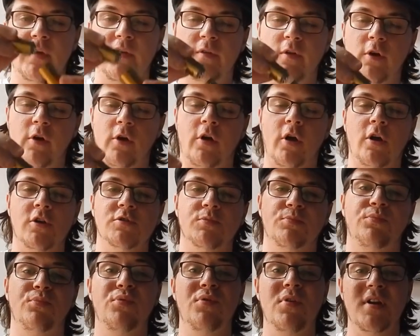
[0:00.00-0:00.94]
Nord coils are
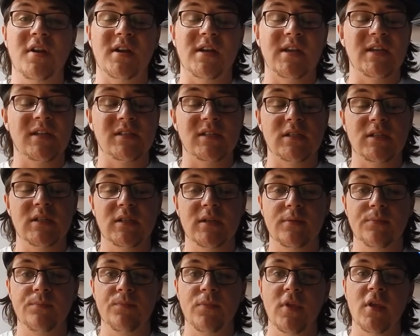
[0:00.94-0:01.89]
pretty decent.
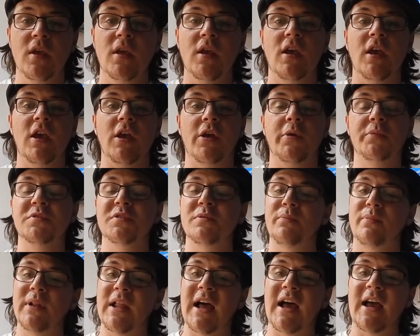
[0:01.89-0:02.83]
It comes in
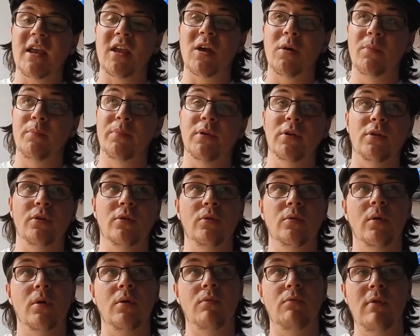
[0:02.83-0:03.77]
black,
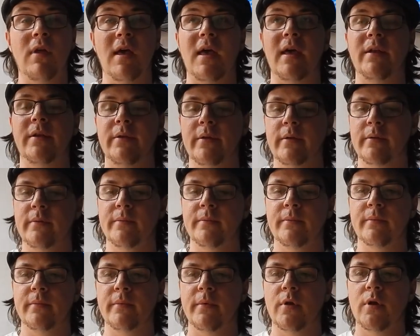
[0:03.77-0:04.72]
blue, red,
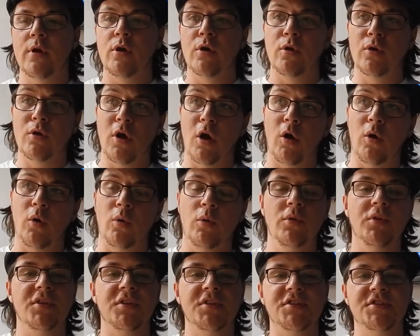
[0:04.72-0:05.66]

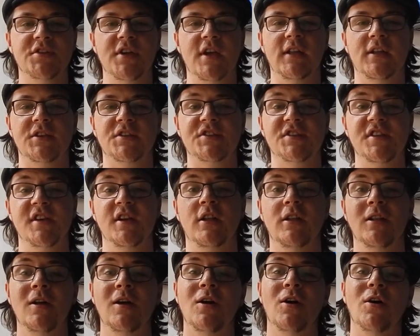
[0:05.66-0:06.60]
gold, stainless
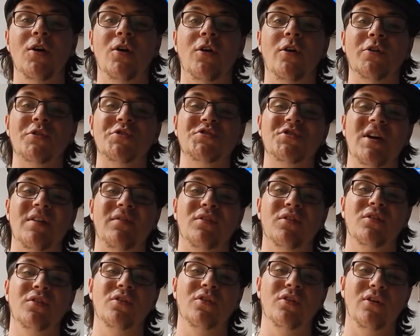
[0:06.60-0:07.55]
steel, or
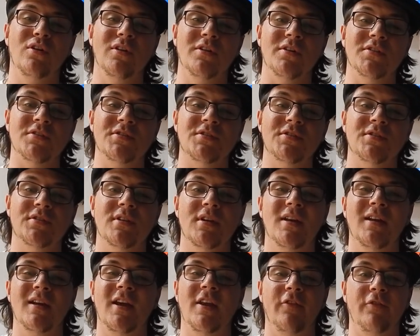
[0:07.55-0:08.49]
seven colours.
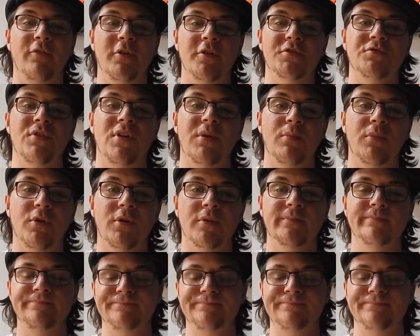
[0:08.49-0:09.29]
In other words, rainbow.